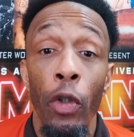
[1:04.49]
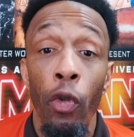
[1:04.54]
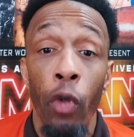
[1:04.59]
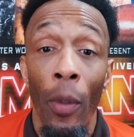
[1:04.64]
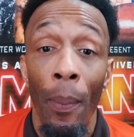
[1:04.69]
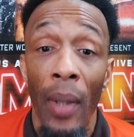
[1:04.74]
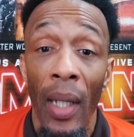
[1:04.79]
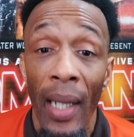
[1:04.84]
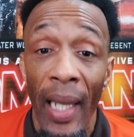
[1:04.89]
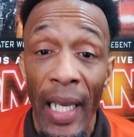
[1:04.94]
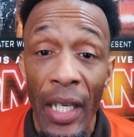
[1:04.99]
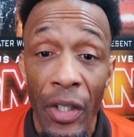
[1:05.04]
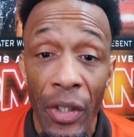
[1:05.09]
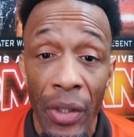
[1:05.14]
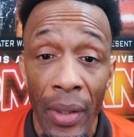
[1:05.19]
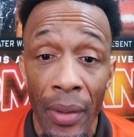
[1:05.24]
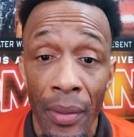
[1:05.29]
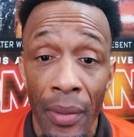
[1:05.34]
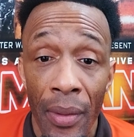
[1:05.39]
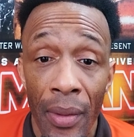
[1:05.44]
and
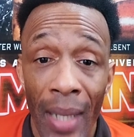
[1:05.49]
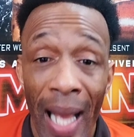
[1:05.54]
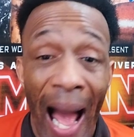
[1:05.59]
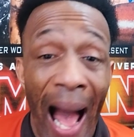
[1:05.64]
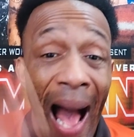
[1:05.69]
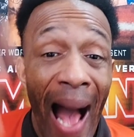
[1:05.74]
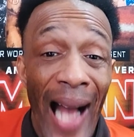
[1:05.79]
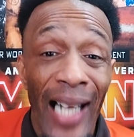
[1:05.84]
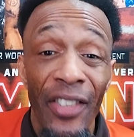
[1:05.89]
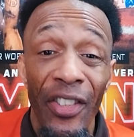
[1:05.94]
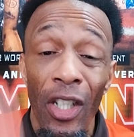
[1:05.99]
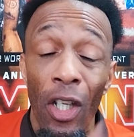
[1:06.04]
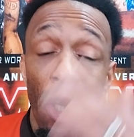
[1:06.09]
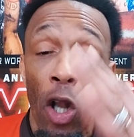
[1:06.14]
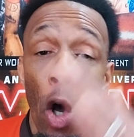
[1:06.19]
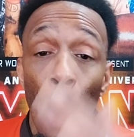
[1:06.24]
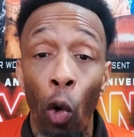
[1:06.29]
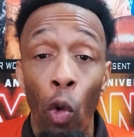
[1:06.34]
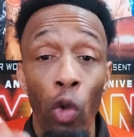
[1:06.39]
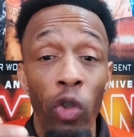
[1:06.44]
tribulation, highs and
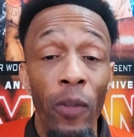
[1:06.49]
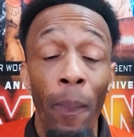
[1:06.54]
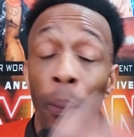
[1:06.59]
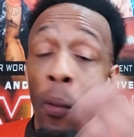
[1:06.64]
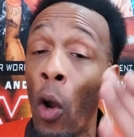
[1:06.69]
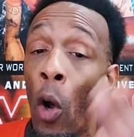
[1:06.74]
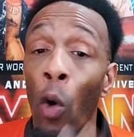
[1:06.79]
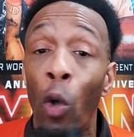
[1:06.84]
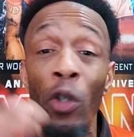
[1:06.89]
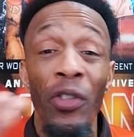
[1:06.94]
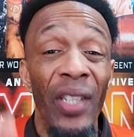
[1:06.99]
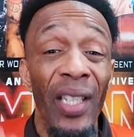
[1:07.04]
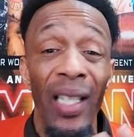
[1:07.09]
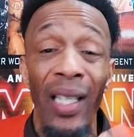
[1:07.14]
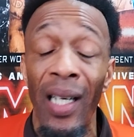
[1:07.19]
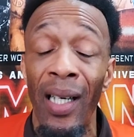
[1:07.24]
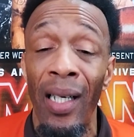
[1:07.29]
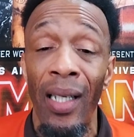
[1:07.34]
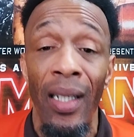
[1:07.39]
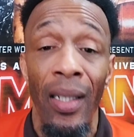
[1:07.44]
lows, pros
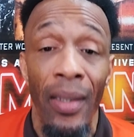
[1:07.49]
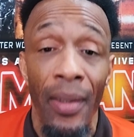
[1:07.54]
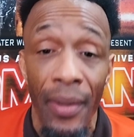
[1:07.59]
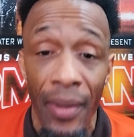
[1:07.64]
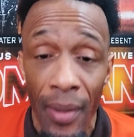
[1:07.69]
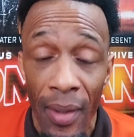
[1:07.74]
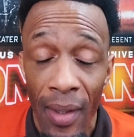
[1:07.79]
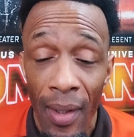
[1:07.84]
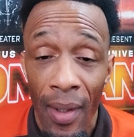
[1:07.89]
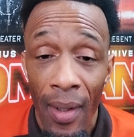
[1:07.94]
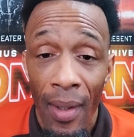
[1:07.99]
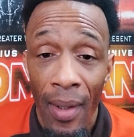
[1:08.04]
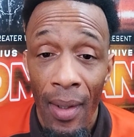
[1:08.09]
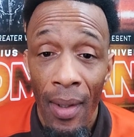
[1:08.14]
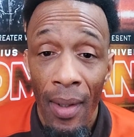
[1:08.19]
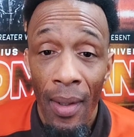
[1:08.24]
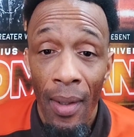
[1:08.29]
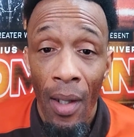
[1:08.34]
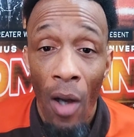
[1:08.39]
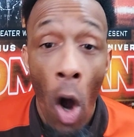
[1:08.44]
and cons,
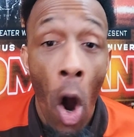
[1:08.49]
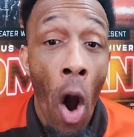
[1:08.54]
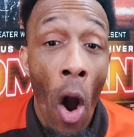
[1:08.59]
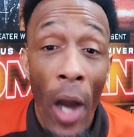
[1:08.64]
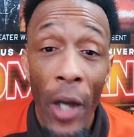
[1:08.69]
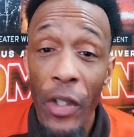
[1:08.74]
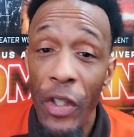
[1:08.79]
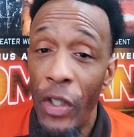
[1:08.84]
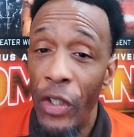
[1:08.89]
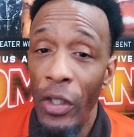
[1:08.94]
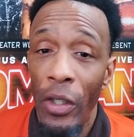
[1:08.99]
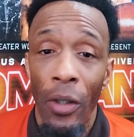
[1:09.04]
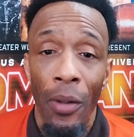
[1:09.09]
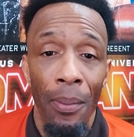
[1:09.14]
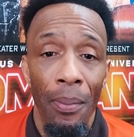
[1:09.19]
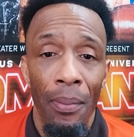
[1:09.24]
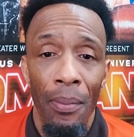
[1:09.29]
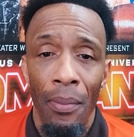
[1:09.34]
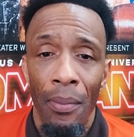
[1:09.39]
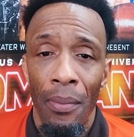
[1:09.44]
hardship,
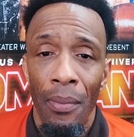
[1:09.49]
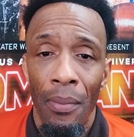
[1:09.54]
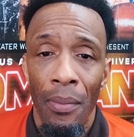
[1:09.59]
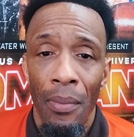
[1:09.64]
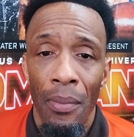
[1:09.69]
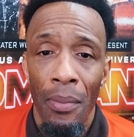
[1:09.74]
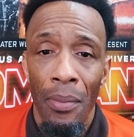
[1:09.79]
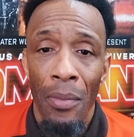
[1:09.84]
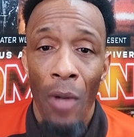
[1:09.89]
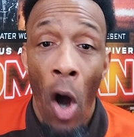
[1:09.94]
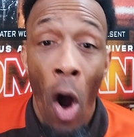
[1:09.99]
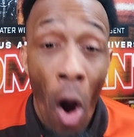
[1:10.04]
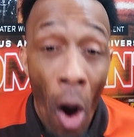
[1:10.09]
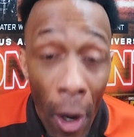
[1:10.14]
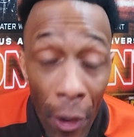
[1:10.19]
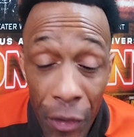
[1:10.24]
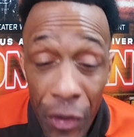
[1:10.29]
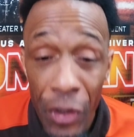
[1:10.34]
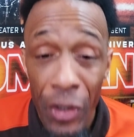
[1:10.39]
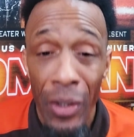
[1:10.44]

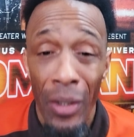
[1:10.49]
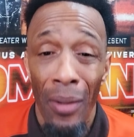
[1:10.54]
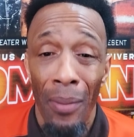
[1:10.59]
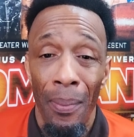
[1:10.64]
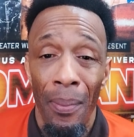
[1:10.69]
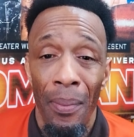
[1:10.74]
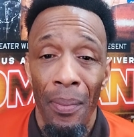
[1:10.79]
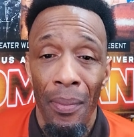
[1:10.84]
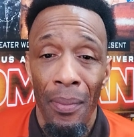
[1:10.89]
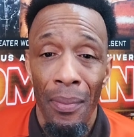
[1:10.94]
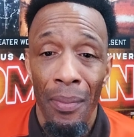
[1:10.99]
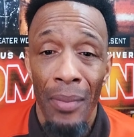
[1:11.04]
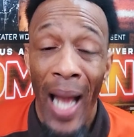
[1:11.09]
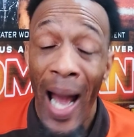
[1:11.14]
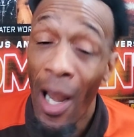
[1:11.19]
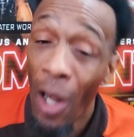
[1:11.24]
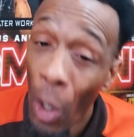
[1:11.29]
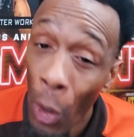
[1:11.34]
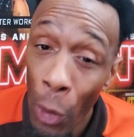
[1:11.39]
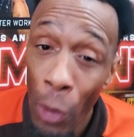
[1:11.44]
hardship.
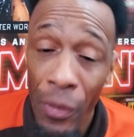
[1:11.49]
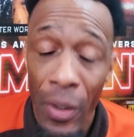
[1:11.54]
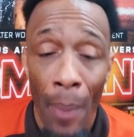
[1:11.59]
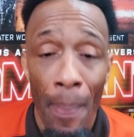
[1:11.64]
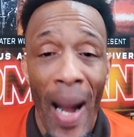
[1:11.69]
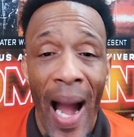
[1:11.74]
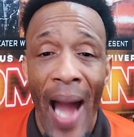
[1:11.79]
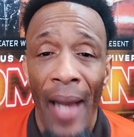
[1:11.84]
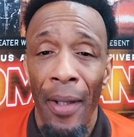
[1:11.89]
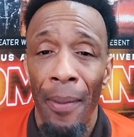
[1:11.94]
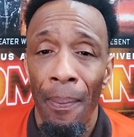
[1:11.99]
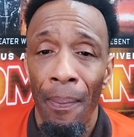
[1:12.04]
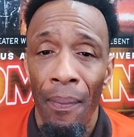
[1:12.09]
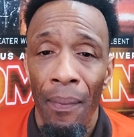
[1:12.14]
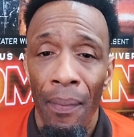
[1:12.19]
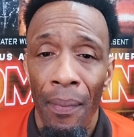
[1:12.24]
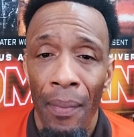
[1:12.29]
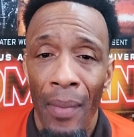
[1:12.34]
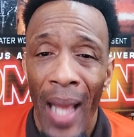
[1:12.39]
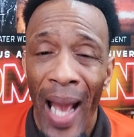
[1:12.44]
I learned about him.
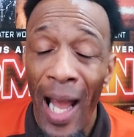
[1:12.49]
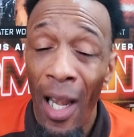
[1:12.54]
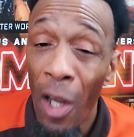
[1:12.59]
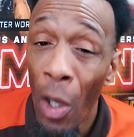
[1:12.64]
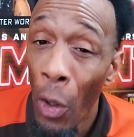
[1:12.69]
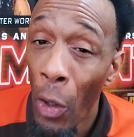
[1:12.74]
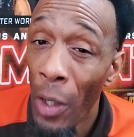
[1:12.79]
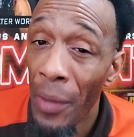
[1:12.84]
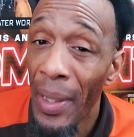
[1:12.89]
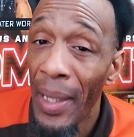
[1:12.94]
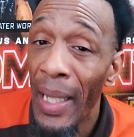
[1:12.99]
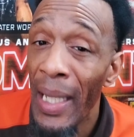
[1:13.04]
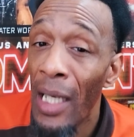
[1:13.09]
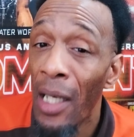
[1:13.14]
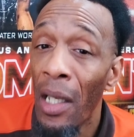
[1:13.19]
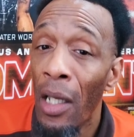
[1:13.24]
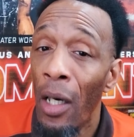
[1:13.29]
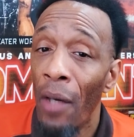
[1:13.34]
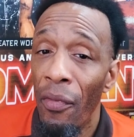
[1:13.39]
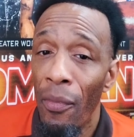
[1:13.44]
I learned that he
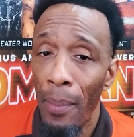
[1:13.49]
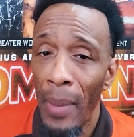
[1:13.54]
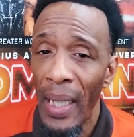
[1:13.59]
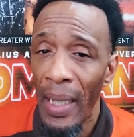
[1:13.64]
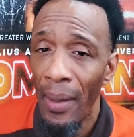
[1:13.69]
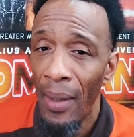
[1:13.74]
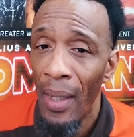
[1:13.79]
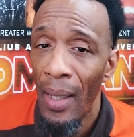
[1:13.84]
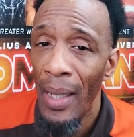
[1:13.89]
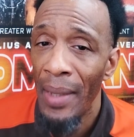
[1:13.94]
loved me,